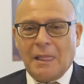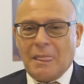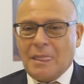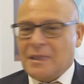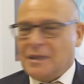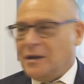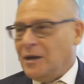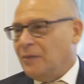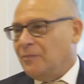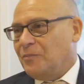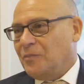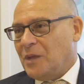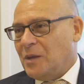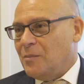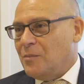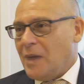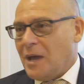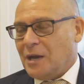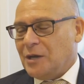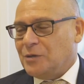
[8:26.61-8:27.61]
and
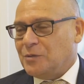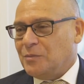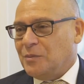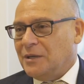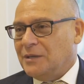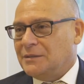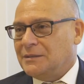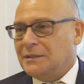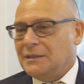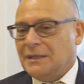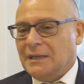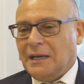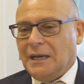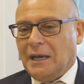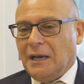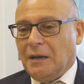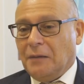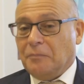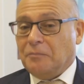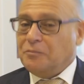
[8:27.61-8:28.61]
management,
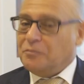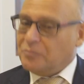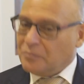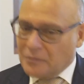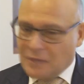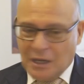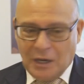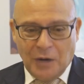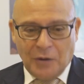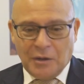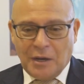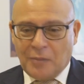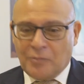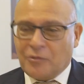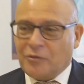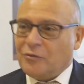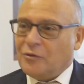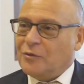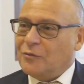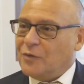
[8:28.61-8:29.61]
a number
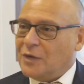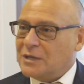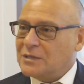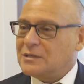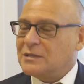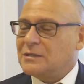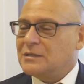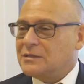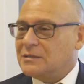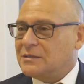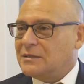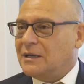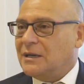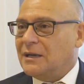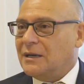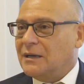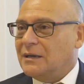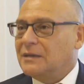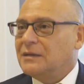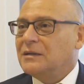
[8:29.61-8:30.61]
of investors
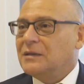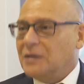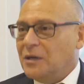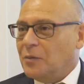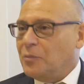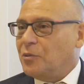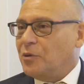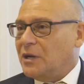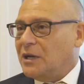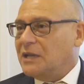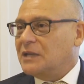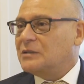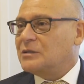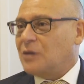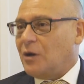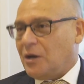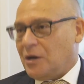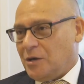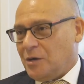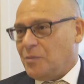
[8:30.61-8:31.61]
are pretty
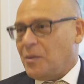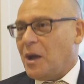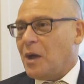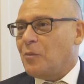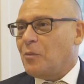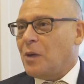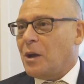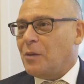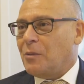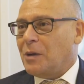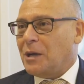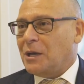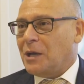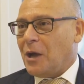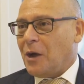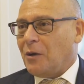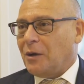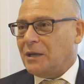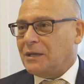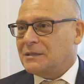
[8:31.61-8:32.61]
excited about where we're
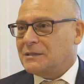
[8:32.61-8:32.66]
going.